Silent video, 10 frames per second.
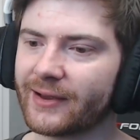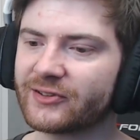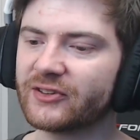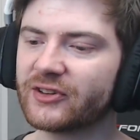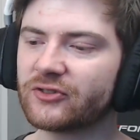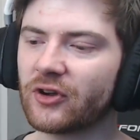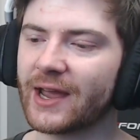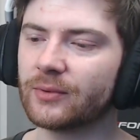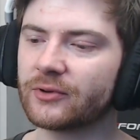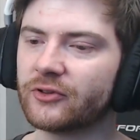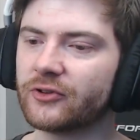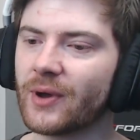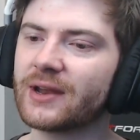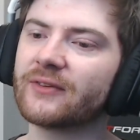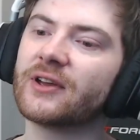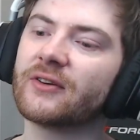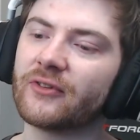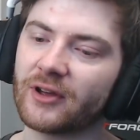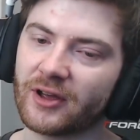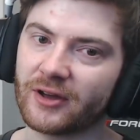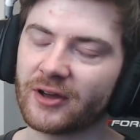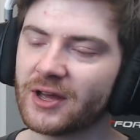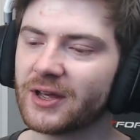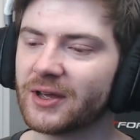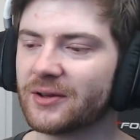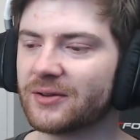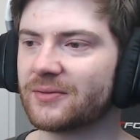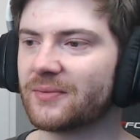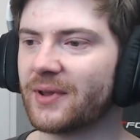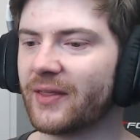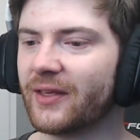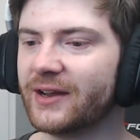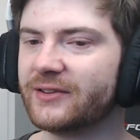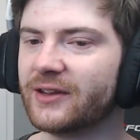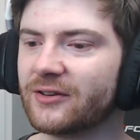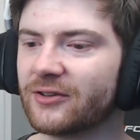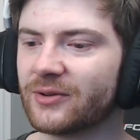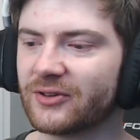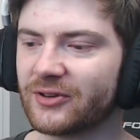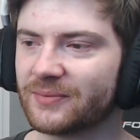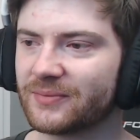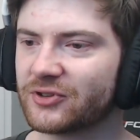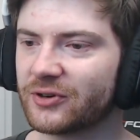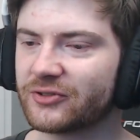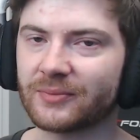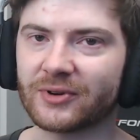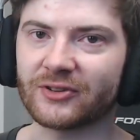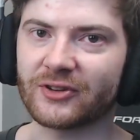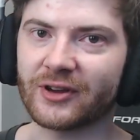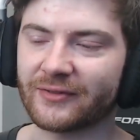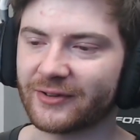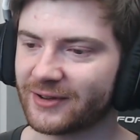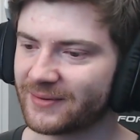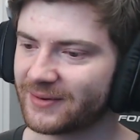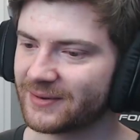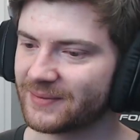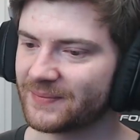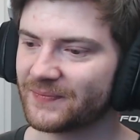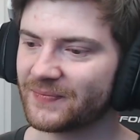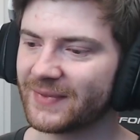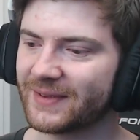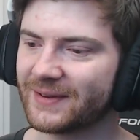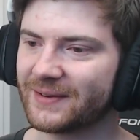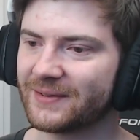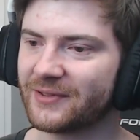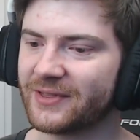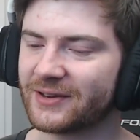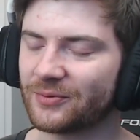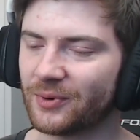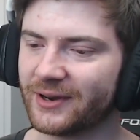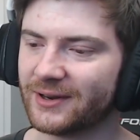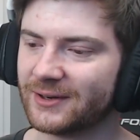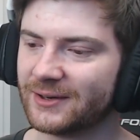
since he's not able to do anything for her, the least he can do is show some concern for this one.